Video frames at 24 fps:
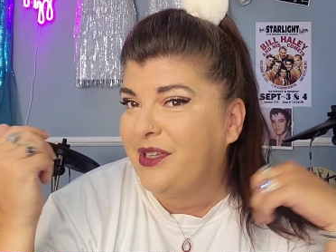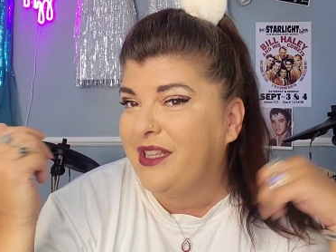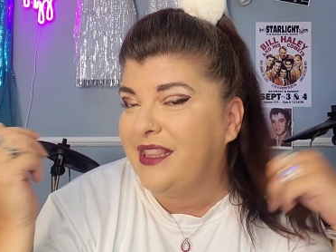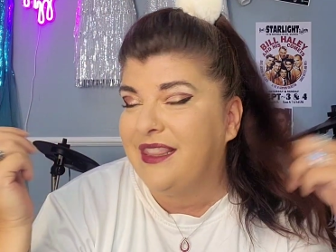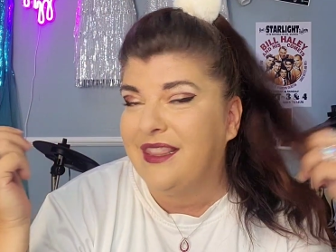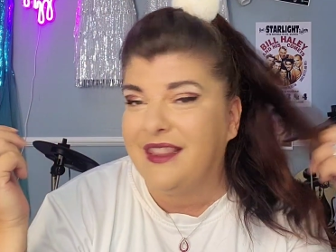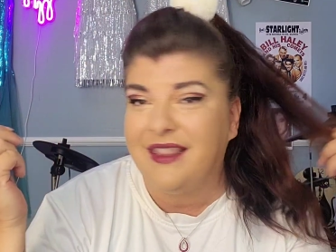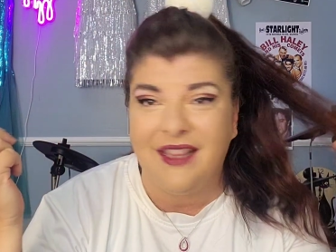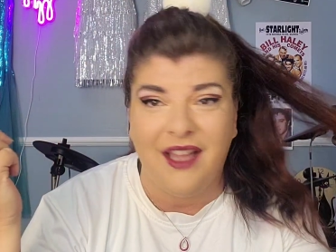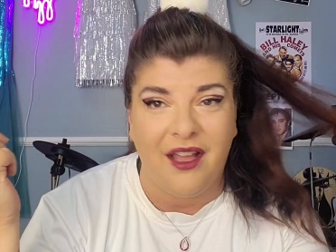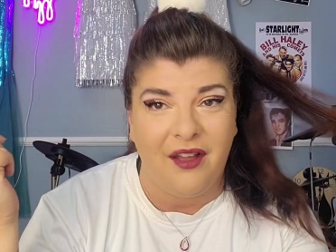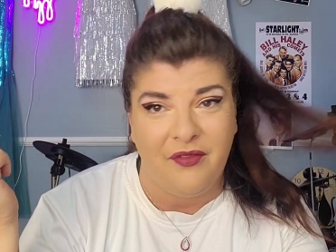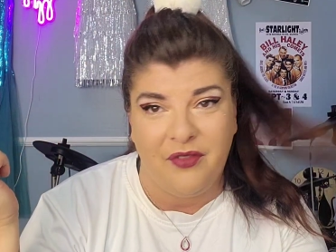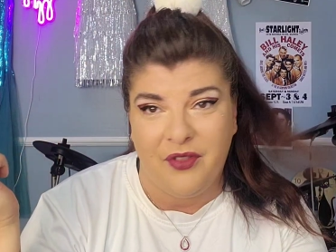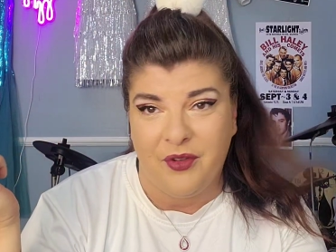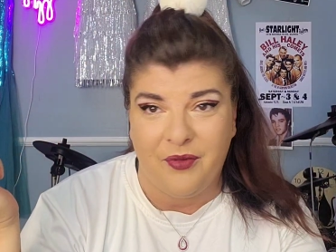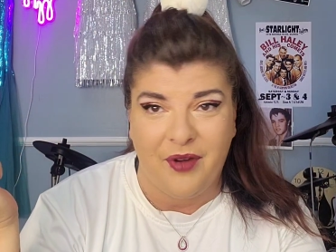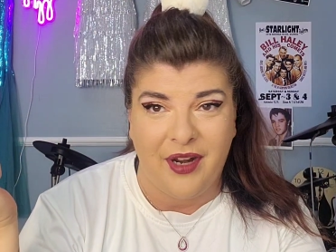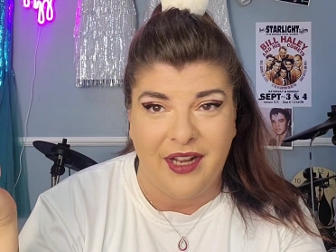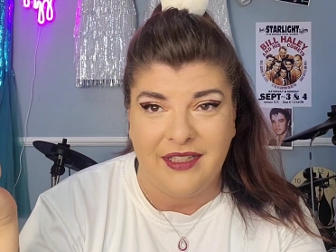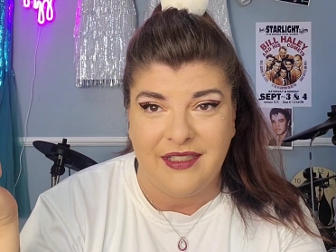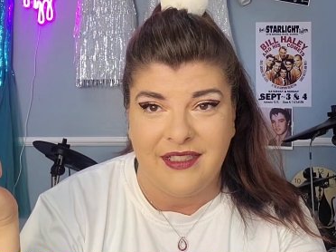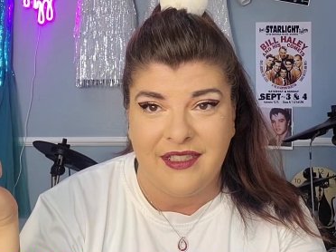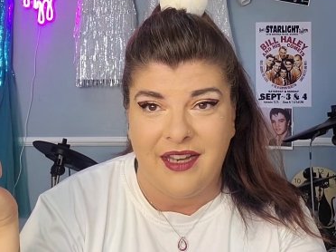We love the
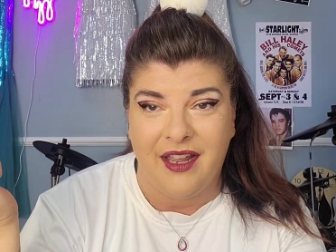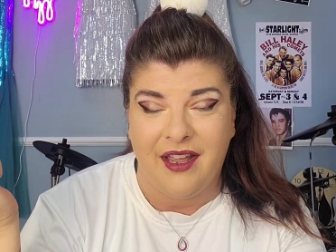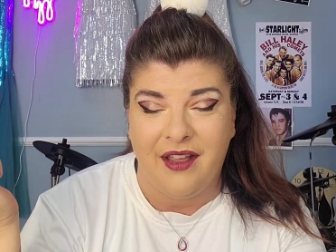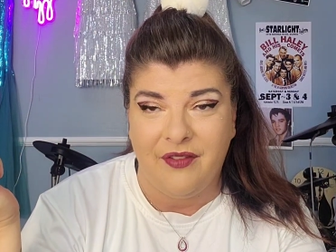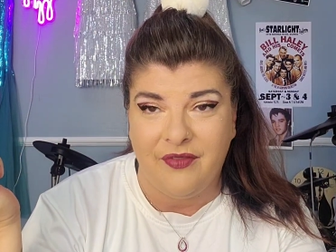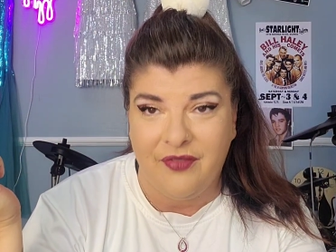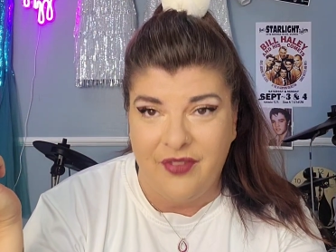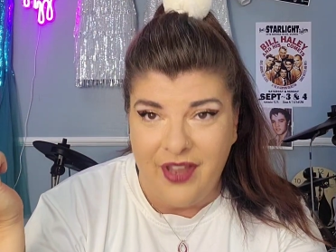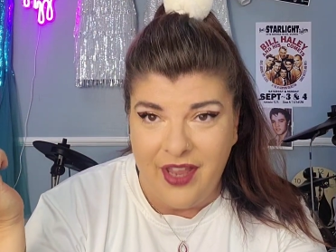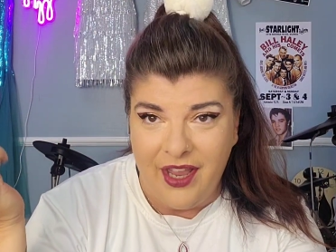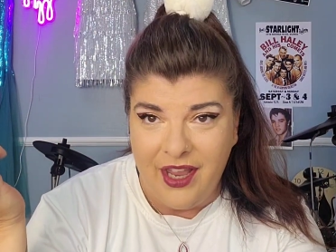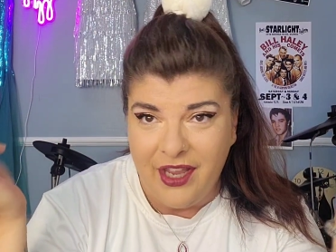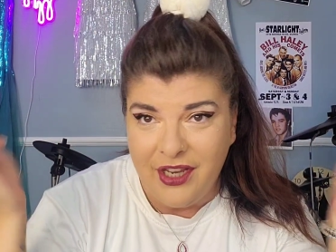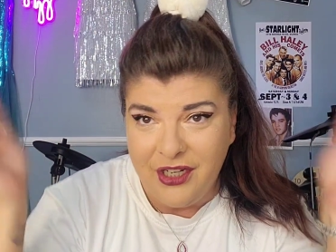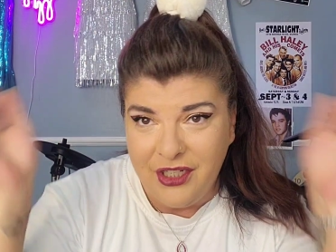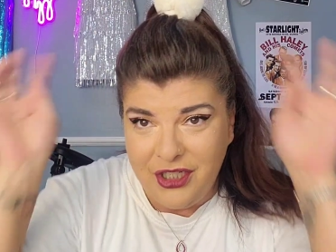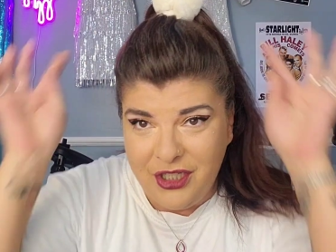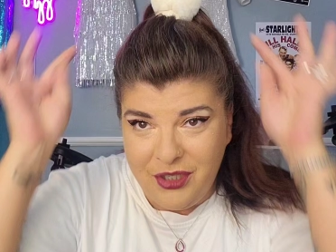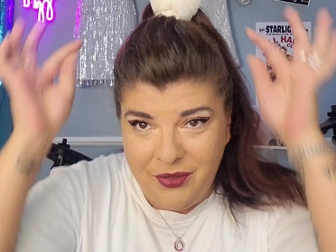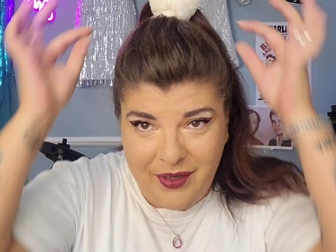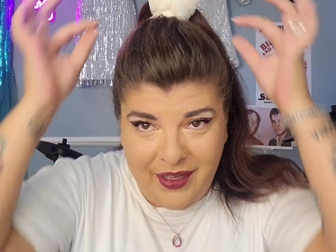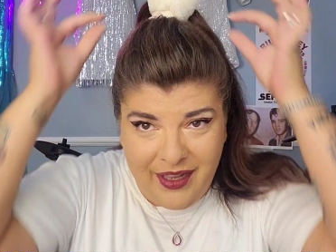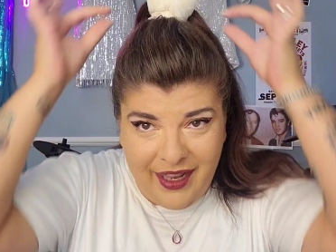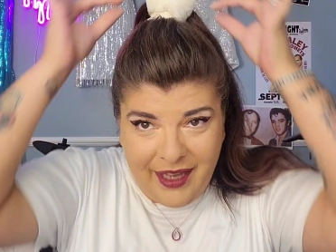rate stuff.
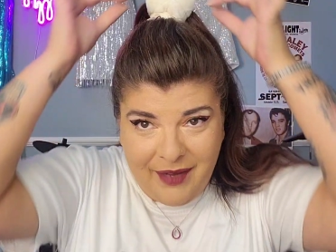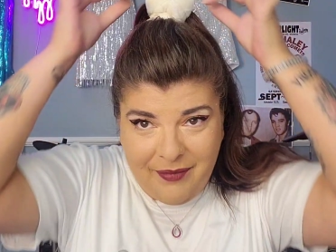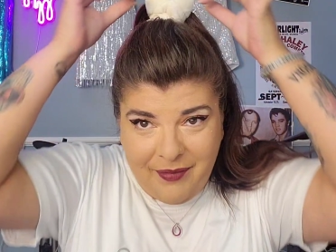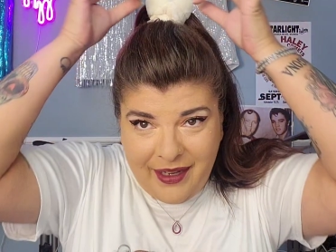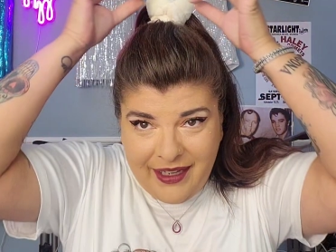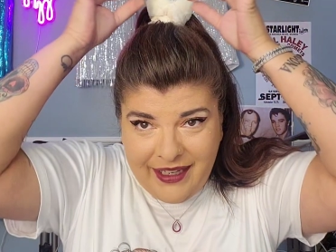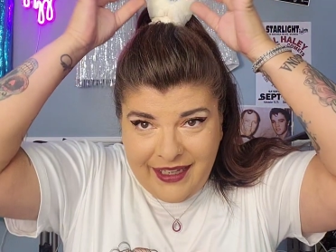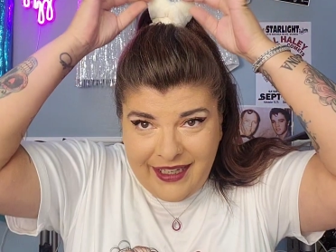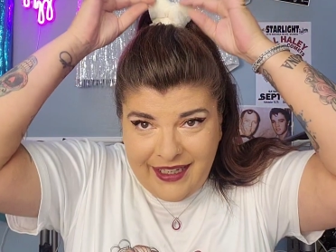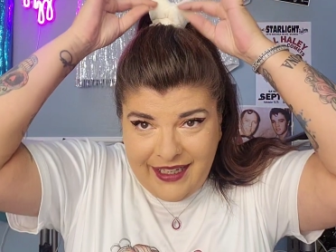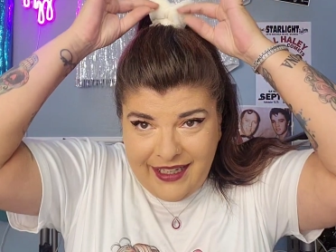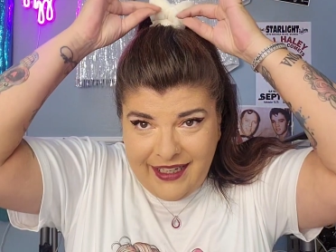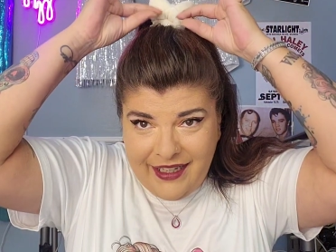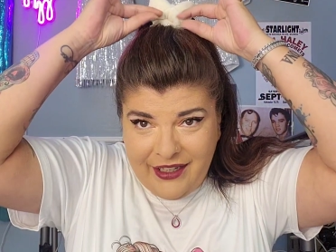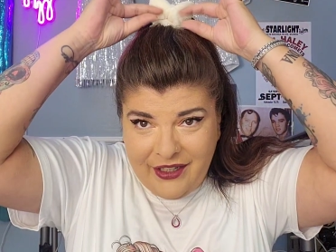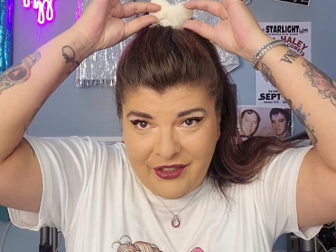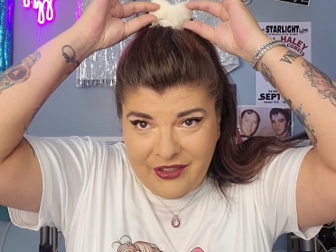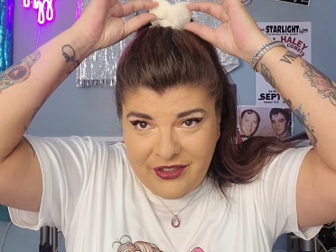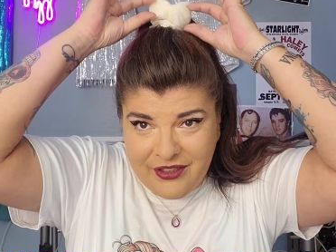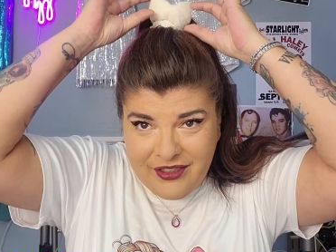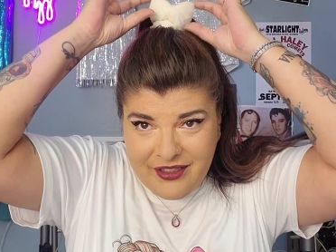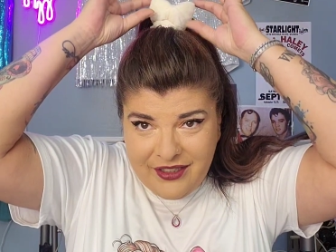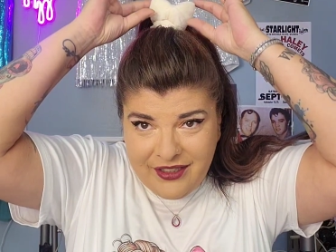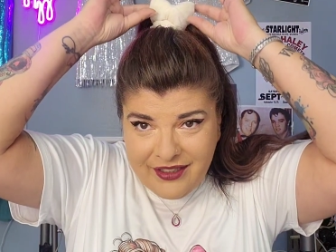Do we like my kitty
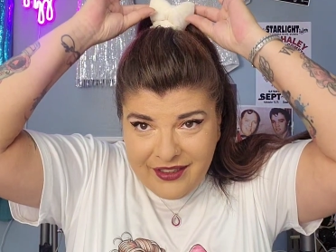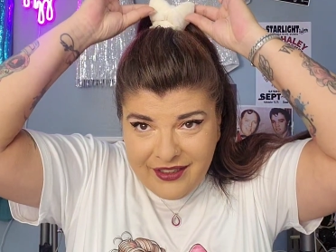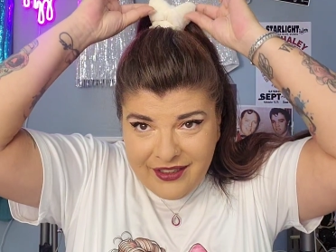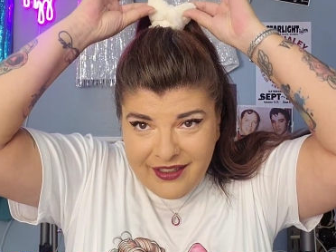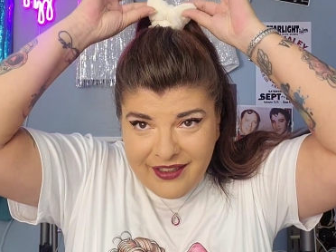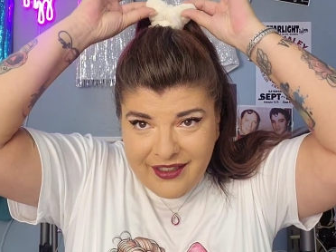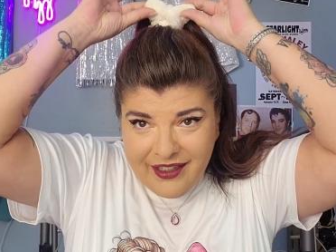ears?